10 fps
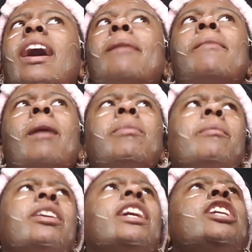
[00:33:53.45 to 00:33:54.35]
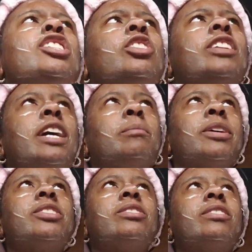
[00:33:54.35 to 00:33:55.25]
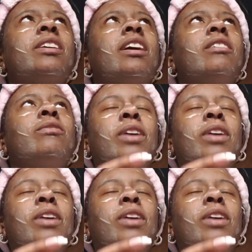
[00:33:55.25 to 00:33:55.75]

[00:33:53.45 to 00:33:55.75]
I'm probably going to insert like a picture of